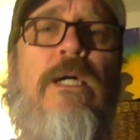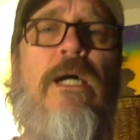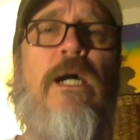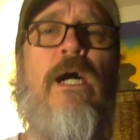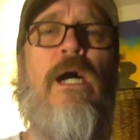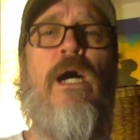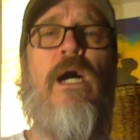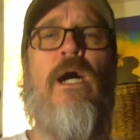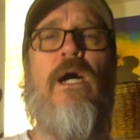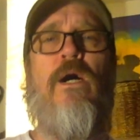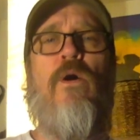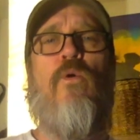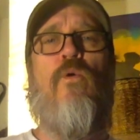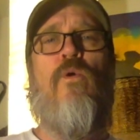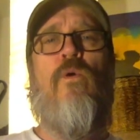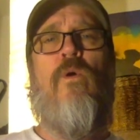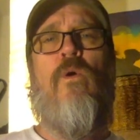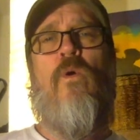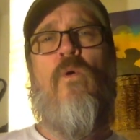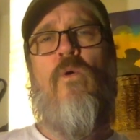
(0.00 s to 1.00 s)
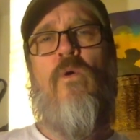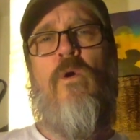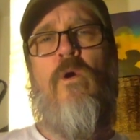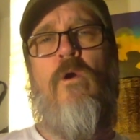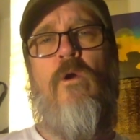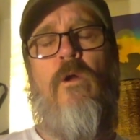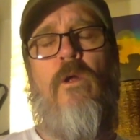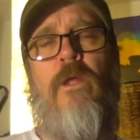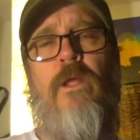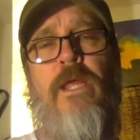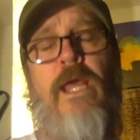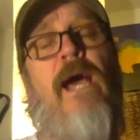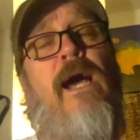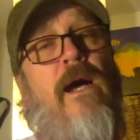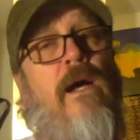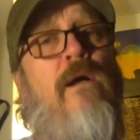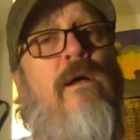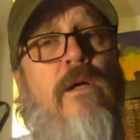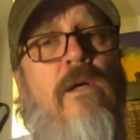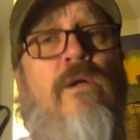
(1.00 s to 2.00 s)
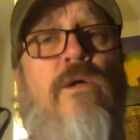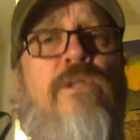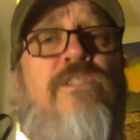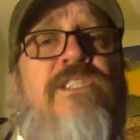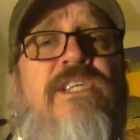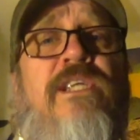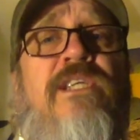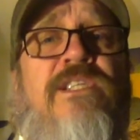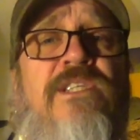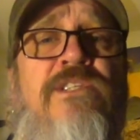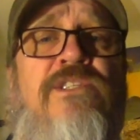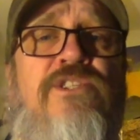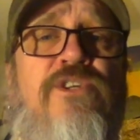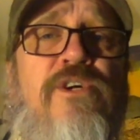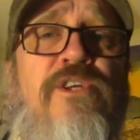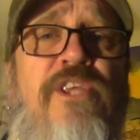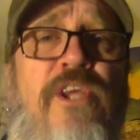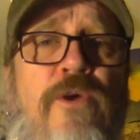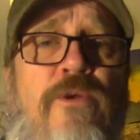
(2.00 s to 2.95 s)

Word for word: uh, or, or, yeah, good citizens, good